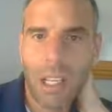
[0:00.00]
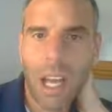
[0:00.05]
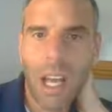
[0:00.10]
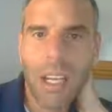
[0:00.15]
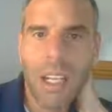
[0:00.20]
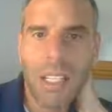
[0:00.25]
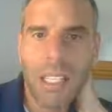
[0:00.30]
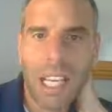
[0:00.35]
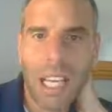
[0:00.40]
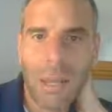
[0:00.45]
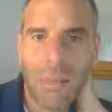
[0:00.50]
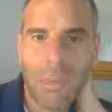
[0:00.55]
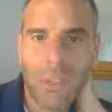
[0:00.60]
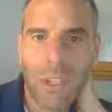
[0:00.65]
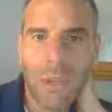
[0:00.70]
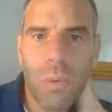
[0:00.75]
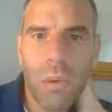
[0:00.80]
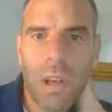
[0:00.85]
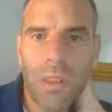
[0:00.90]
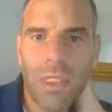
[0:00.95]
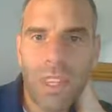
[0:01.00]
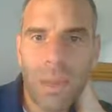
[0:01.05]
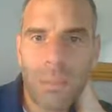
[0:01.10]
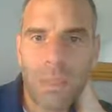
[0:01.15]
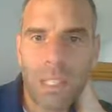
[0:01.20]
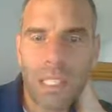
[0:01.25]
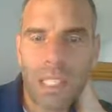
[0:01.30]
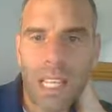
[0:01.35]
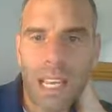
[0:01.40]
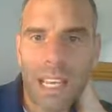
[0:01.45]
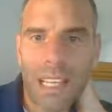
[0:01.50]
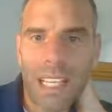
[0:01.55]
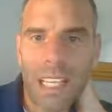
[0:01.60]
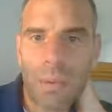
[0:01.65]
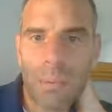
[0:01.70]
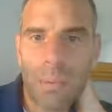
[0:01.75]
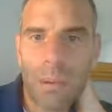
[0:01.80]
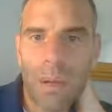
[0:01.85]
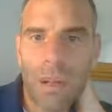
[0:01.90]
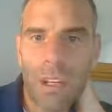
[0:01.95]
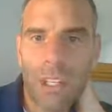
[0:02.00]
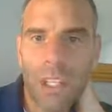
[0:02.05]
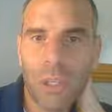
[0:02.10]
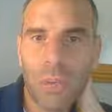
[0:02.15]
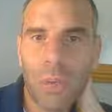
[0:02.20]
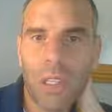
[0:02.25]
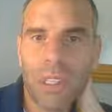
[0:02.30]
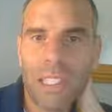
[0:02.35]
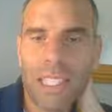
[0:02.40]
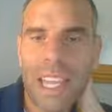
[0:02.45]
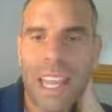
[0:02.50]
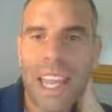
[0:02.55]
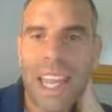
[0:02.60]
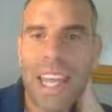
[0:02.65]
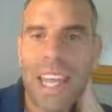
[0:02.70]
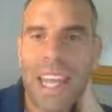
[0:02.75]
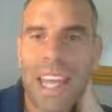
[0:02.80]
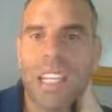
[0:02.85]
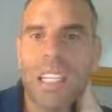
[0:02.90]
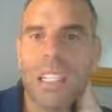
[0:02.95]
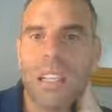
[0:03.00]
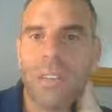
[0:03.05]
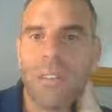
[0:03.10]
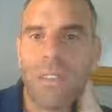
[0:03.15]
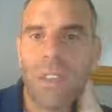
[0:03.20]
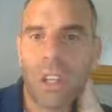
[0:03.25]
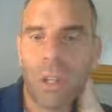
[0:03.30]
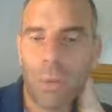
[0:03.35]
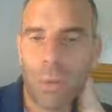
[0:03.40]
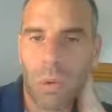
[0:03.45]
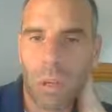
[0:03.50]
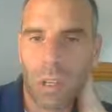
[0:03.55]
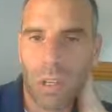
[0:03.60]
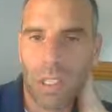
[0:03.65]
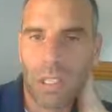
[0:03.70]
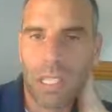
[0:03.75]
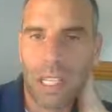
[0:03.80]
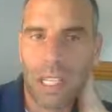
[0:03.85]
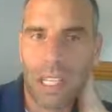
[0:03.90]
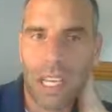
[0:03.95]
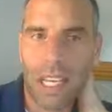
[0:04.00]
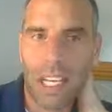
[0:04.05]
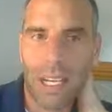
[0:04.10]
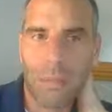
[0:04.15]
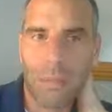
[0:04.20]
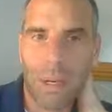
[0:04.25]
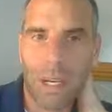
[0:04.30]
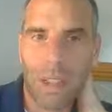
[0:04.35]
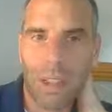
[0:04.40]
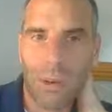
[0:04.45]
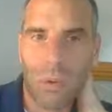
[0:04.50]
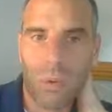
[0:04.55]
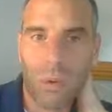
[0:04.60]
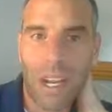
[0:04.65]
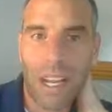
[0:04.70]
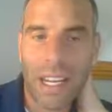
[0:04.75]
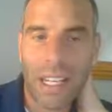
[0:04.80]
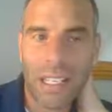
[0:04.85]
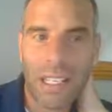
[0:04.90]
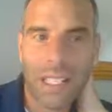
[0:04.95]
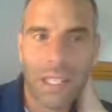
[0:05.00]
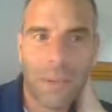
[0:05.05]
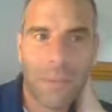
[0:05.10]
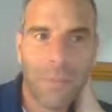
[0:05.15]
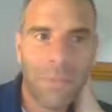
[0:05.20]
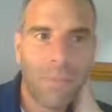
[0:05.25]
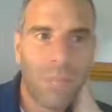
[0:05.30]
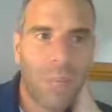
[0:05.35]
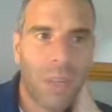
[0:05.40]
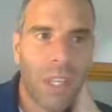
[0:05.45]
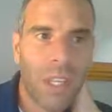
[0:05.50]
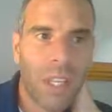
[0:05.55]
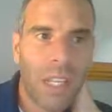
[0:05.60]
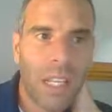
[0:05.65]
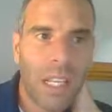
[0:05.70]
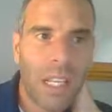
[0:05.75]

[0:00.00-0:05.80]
But a lot of times you want them to line up, you want the end of the word to line up on the right.